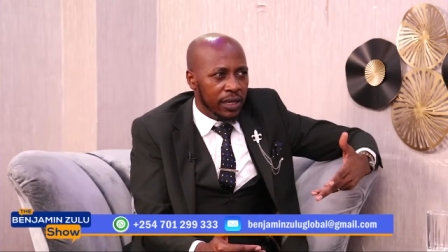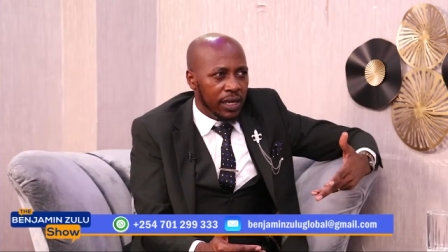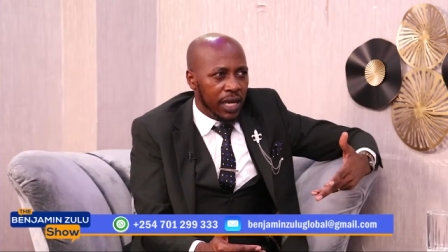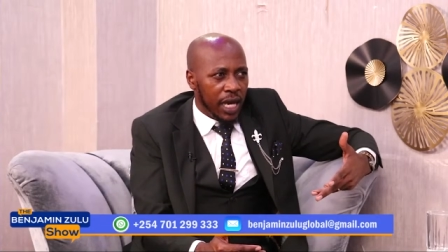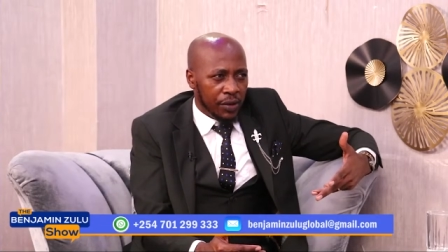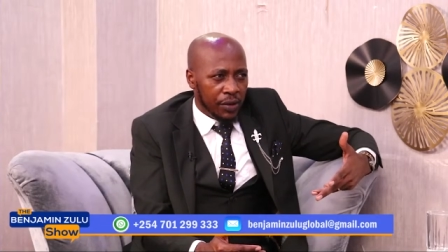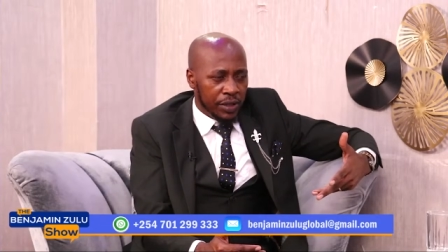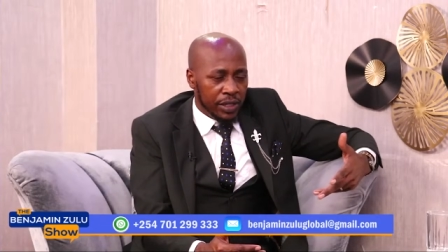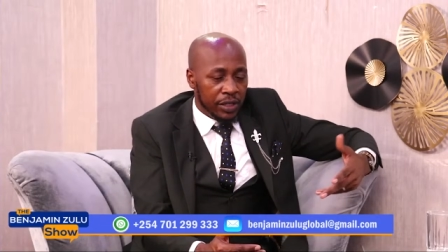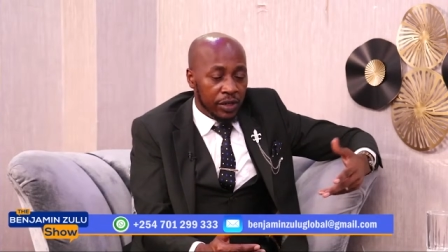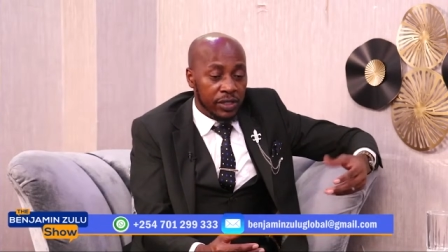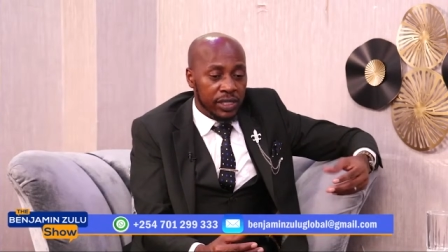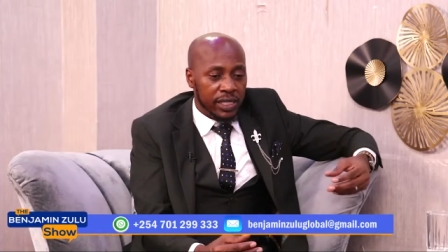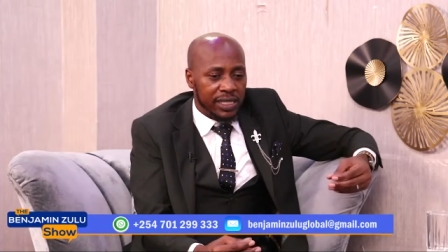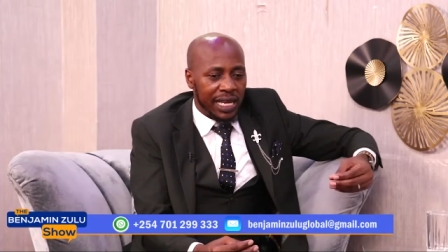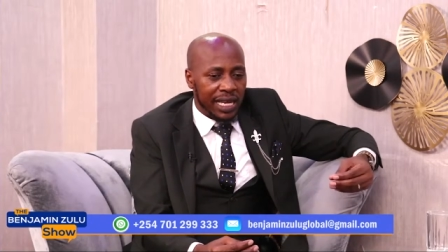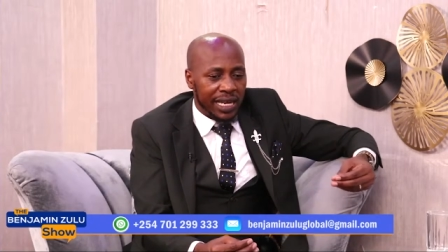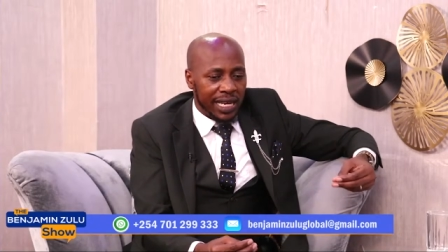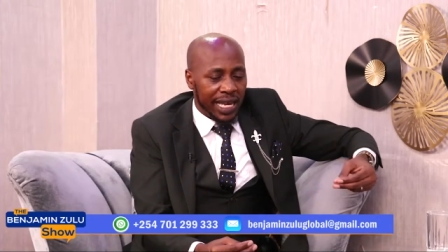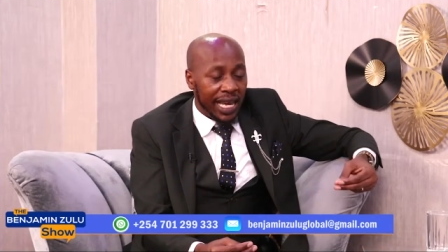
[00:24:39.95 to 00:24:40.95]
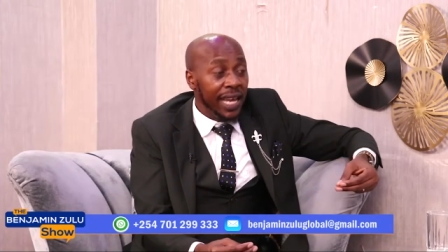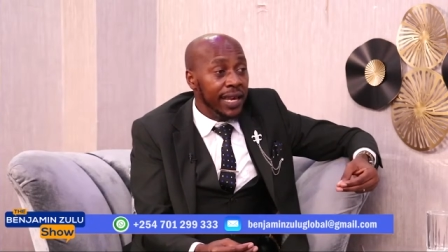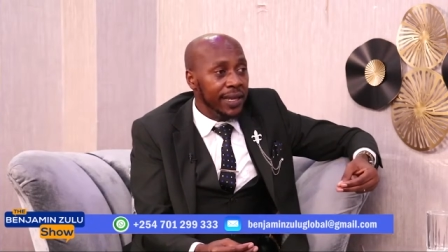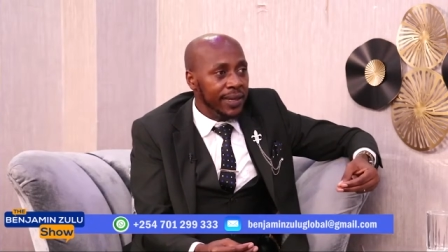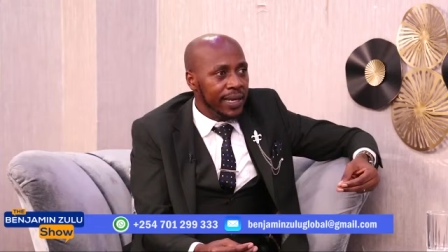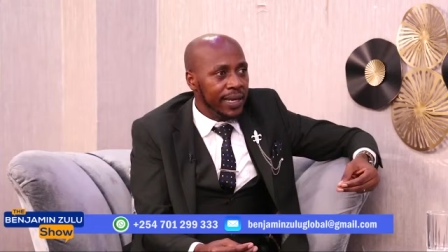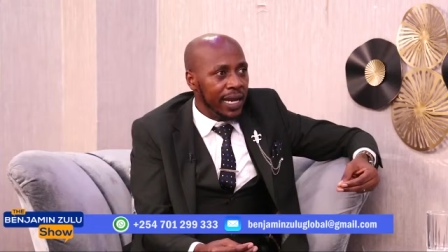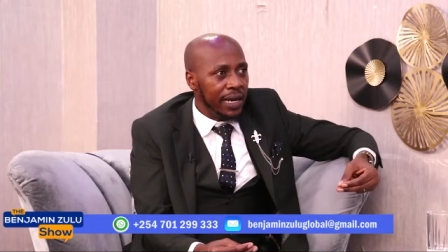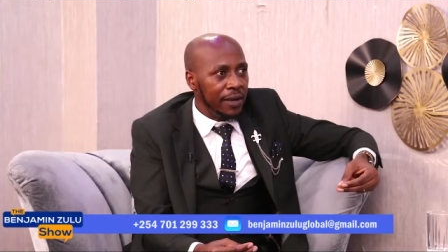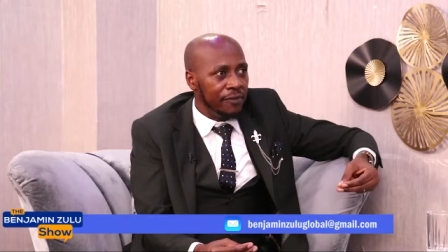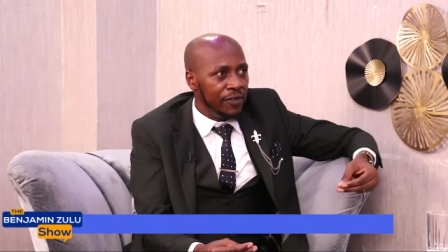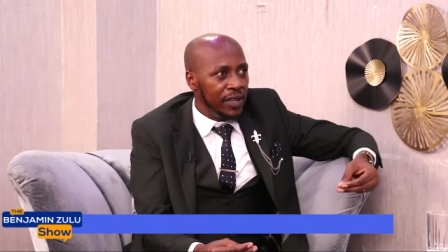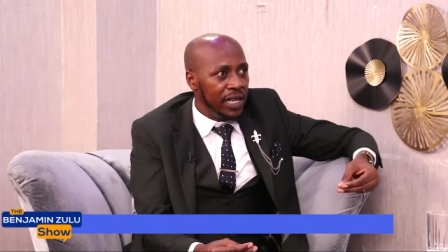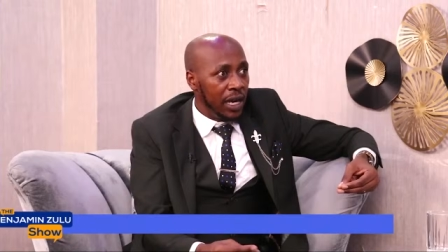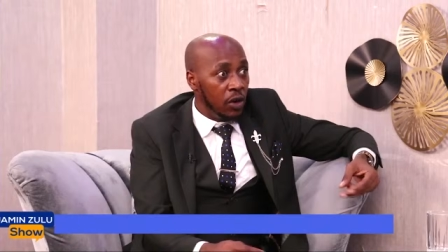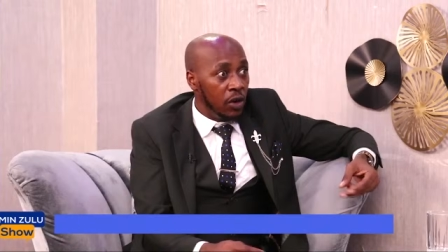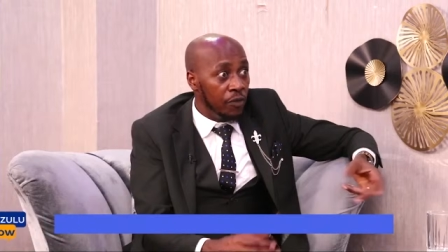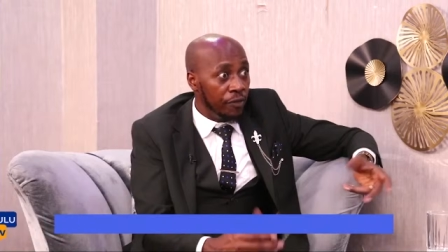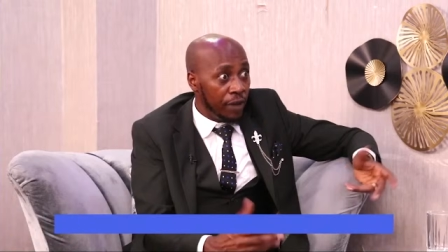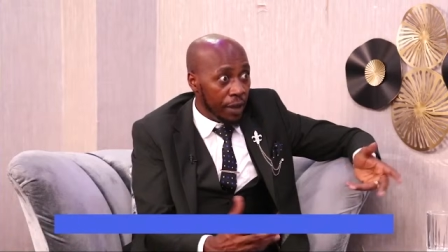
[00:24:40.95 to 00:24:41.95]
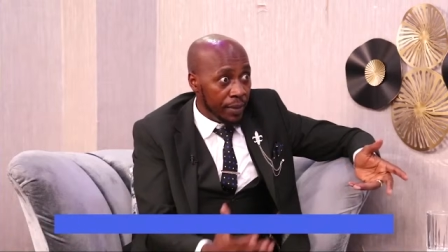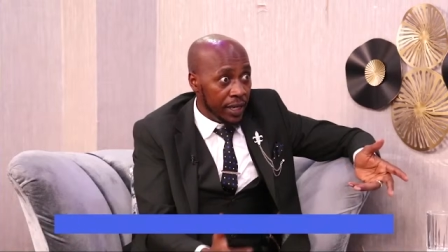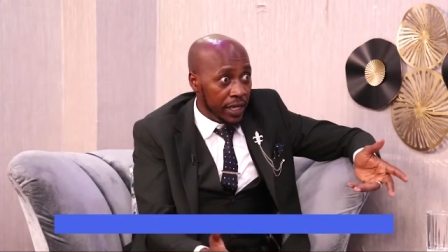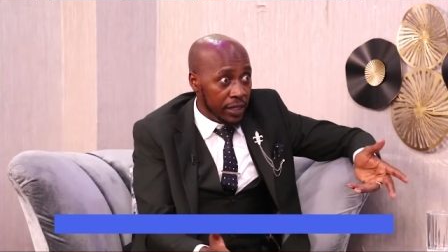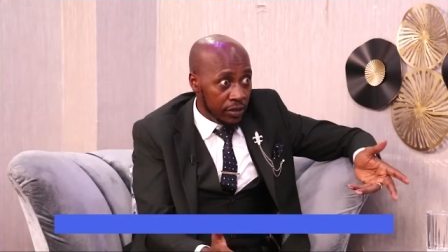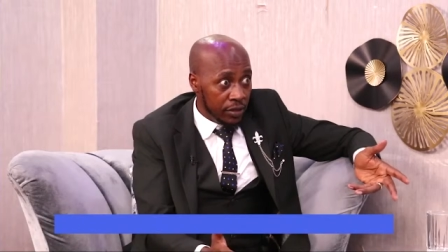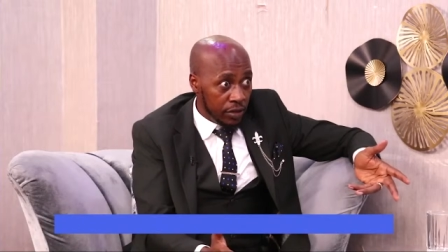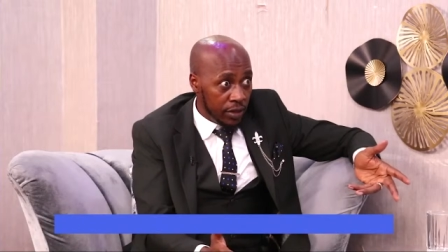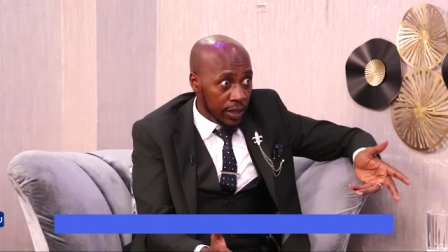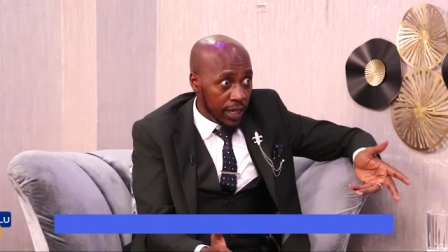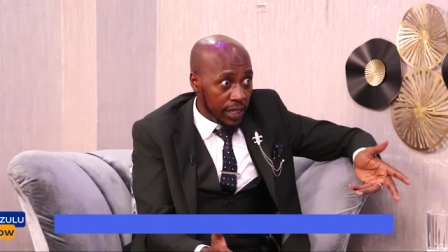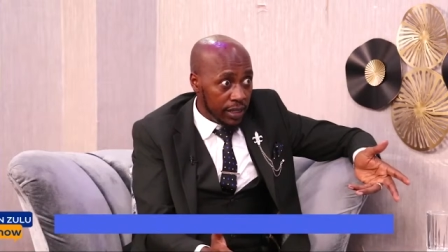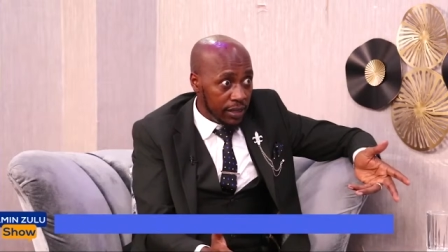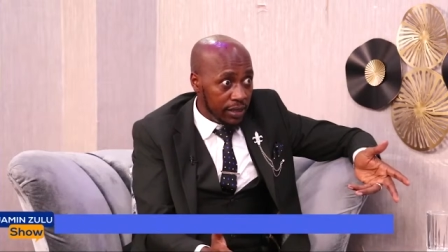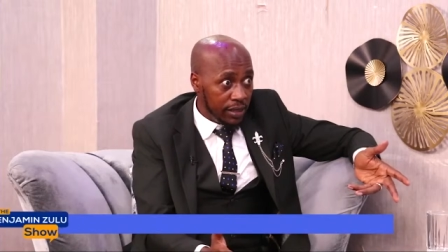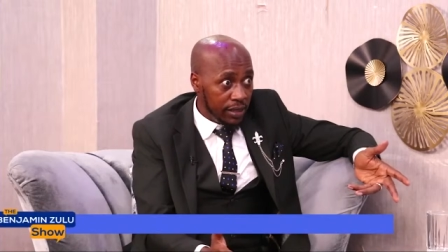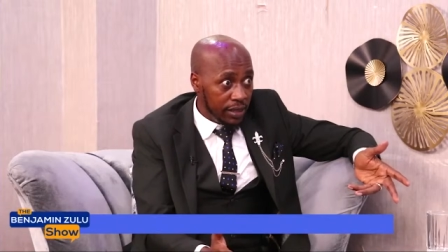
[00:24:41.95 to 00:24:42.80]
and you notice an eighth can feed a whole family. Do you know that?